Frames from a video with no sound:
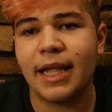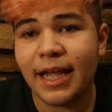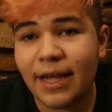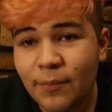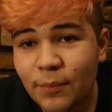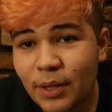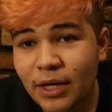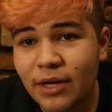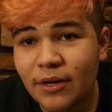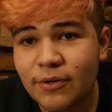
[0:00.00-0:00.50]

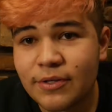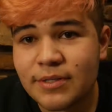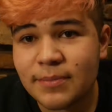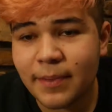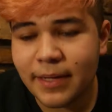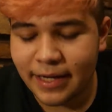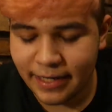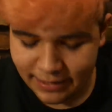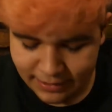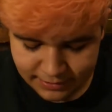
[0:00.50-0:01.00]
Where it goes in
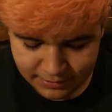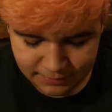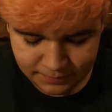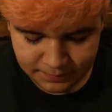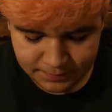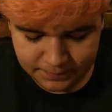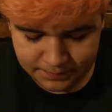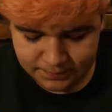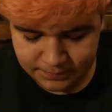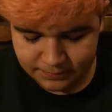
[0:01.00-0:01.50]
my hair.
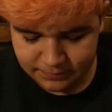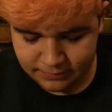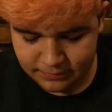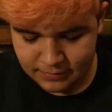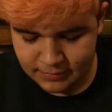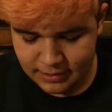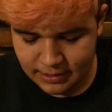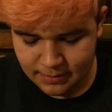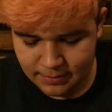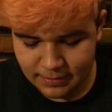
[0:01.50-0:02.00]

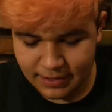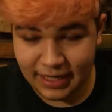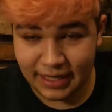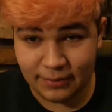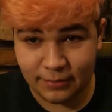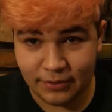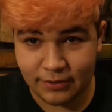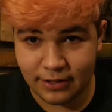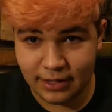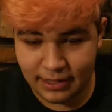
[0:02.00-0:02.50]
Kind
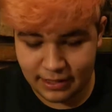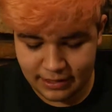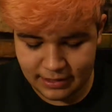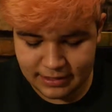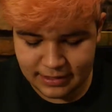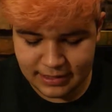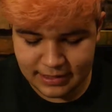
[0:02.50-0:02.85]
of regretting this.